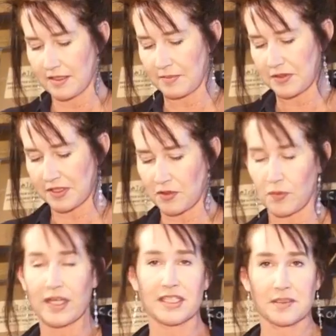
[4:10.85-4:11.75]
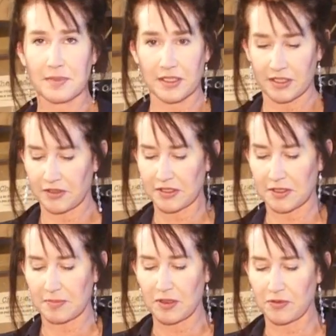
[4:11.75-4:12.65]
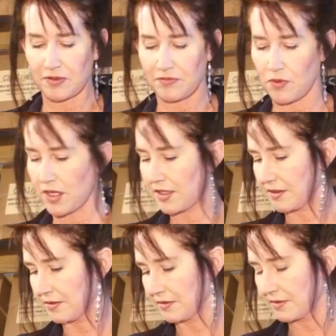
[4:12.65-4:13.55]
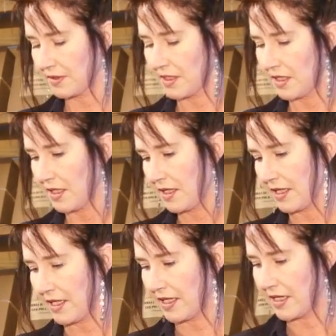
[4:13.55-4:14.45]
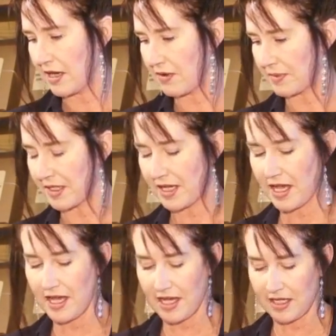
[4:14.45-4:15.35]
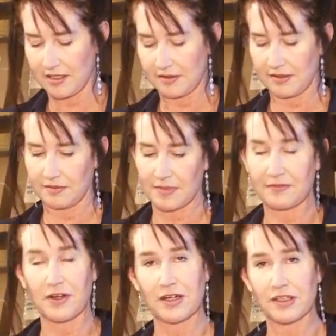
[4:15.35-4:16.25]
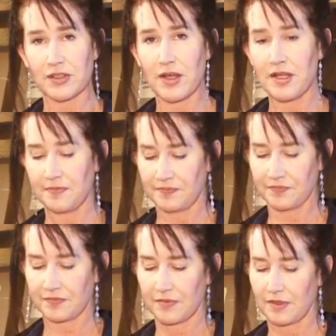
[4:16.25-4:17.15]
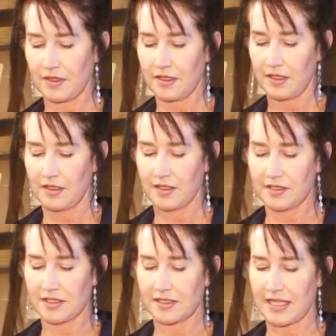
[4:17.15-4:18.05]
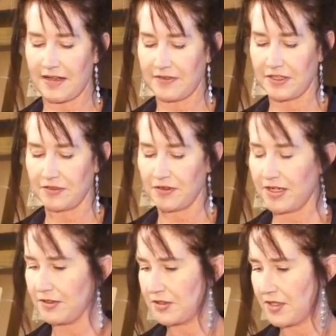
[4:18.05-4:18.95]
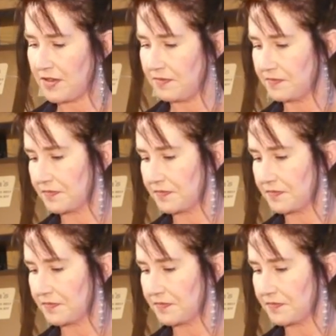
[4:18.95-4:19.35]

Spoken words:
I'm using a whisk, but you can use a spoon, a fork. And now I'm going to add my fragrance oil. This is lavender fragrance oil.